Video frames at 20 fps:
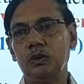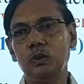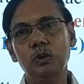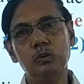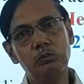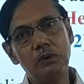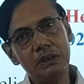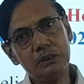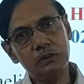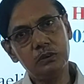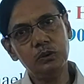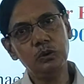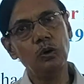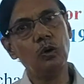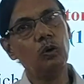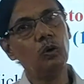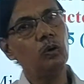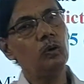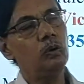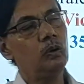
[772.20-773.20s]
so you must
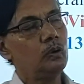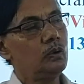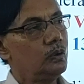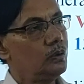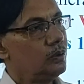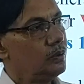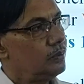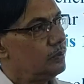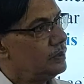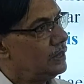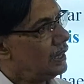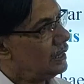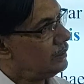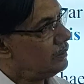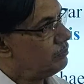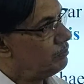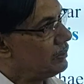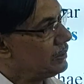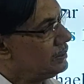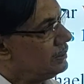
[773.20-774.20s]
know
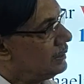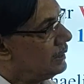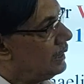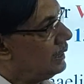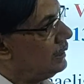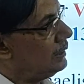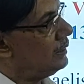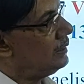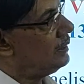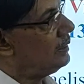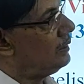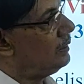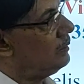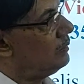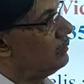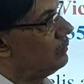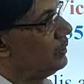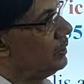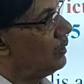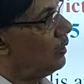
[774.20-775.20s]
that
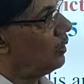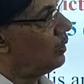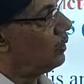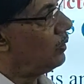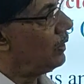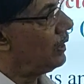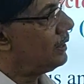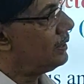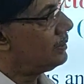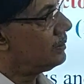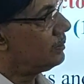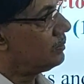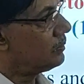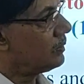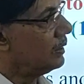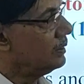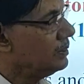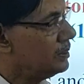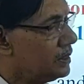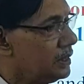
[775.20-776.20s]
basically we
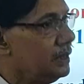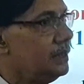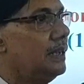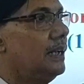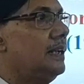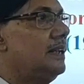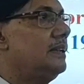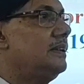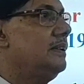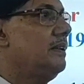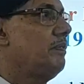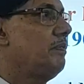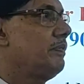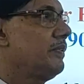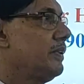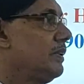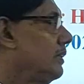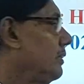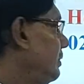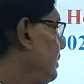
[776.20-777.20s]
always consider